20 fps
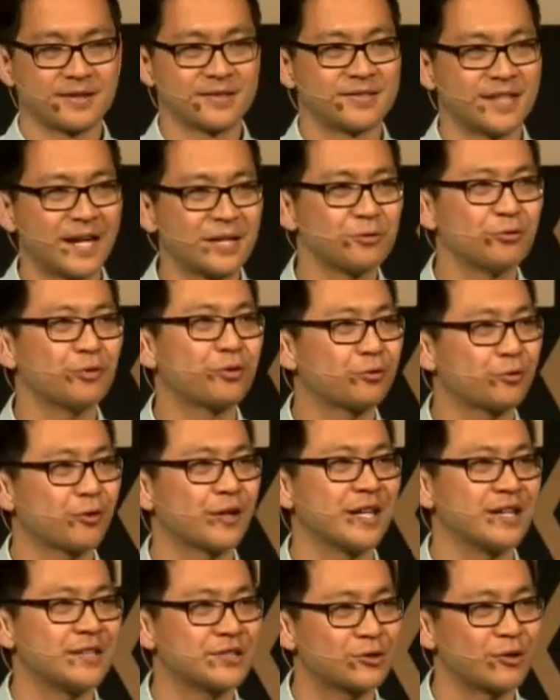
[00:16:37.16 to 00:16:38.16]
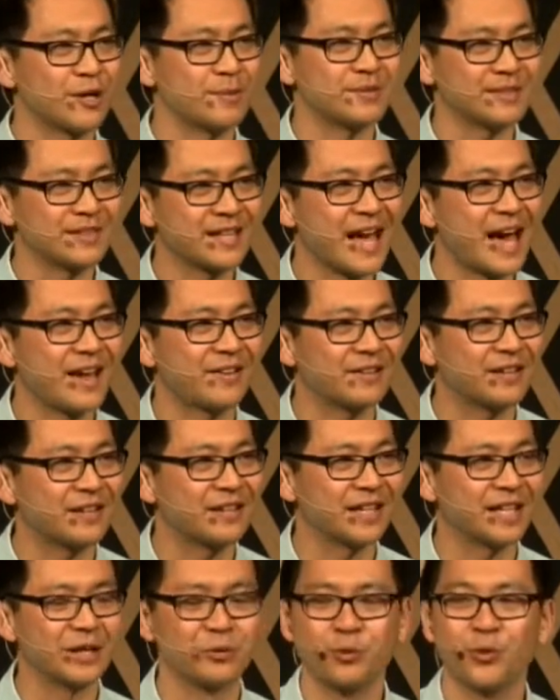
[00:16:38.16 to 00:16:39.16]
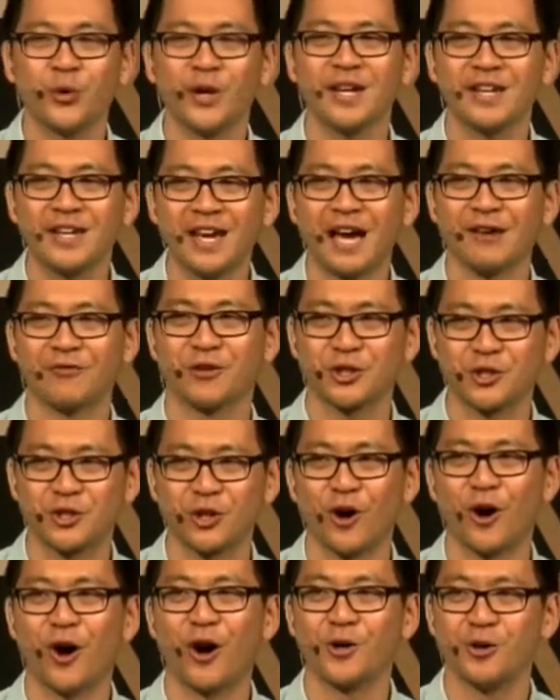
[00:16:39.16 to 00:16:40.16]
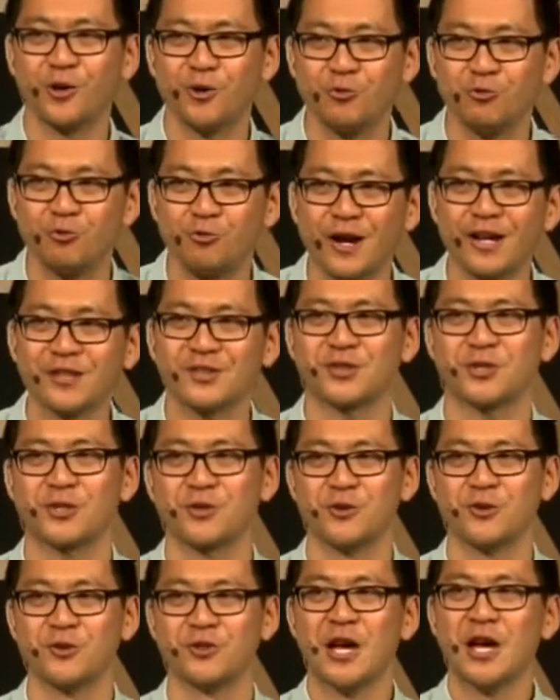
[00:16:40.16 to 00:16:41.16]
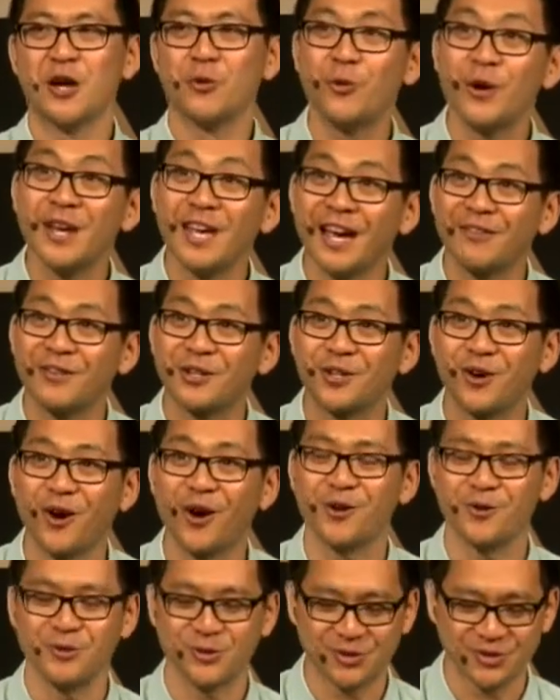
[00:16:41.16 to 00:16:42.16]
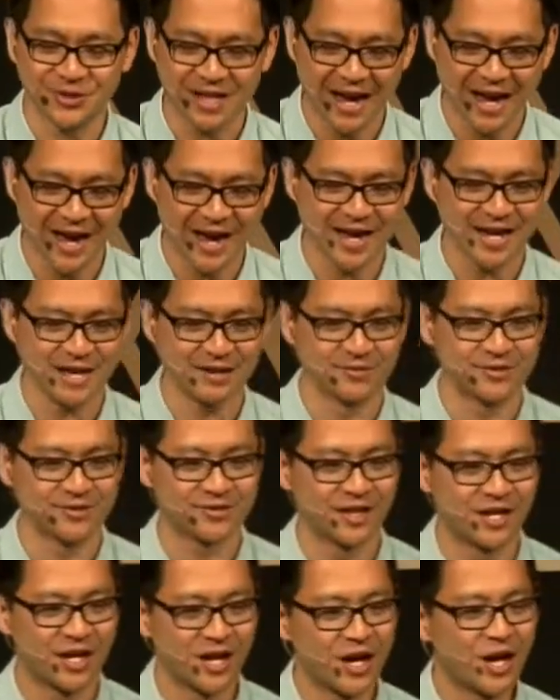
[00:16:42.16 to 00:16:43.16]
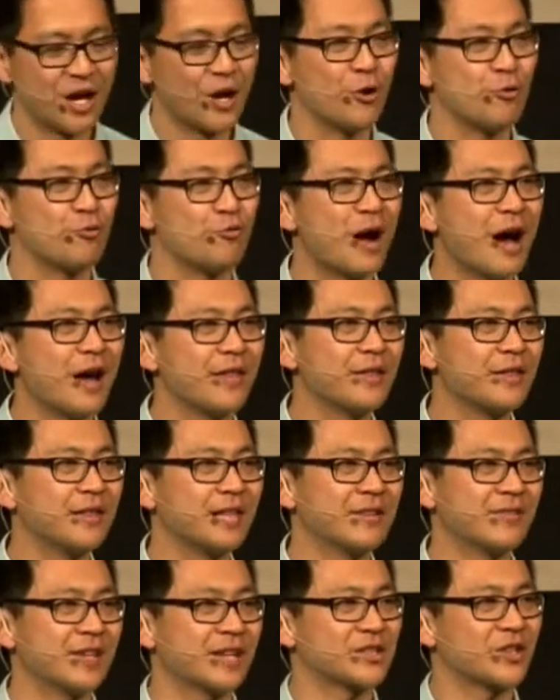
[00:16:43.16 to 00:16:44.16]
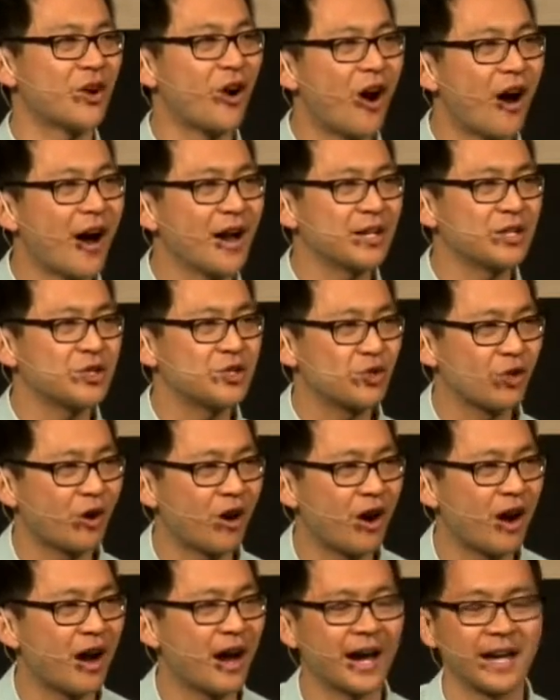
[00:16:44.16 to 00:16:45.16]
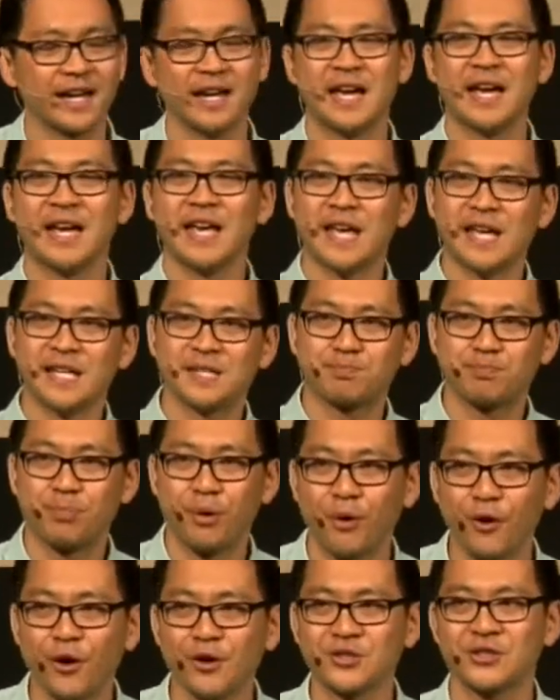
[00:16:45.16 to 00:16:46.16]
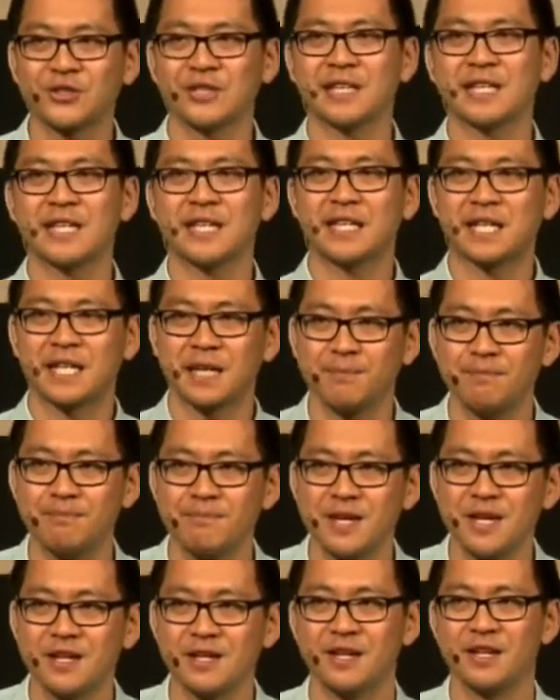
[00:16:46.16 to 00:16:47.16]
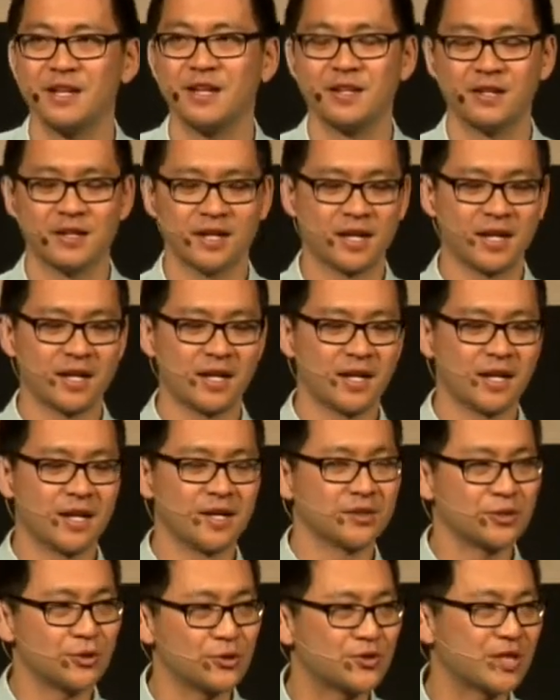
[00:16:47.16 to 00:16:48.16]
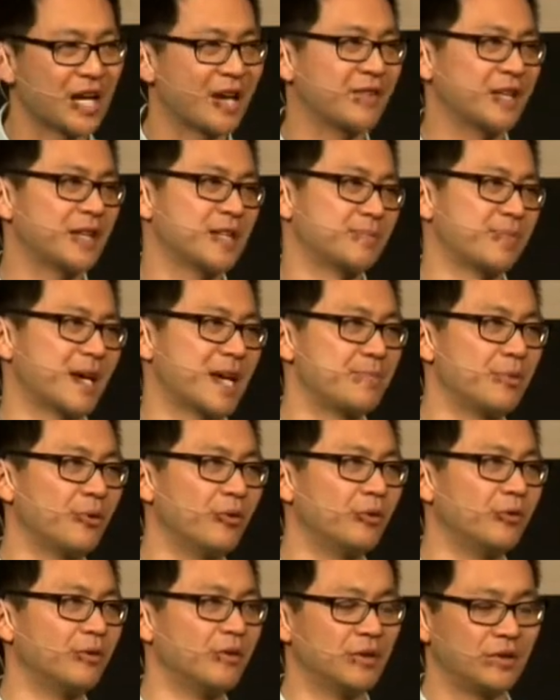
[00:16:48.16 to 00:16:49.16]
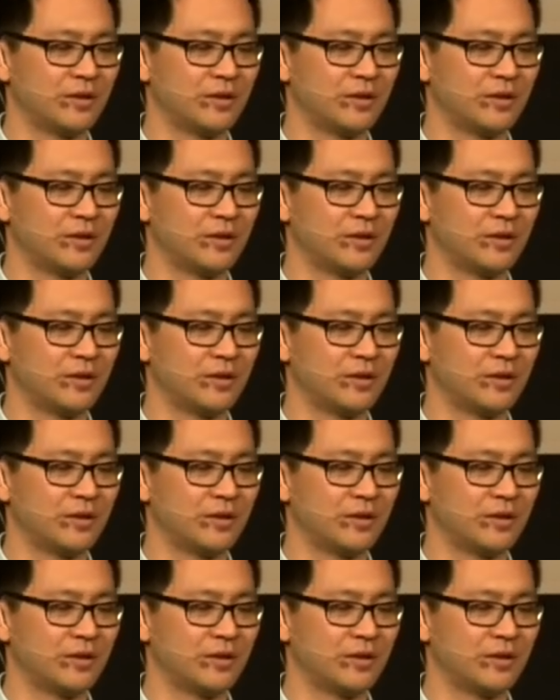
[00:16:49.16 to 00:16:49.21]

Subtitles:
Daniel 3 screams loud and clear, we have a God who rescues, we have a God who saves, who rather than leaving us high and dry, is personally committed to saving his people.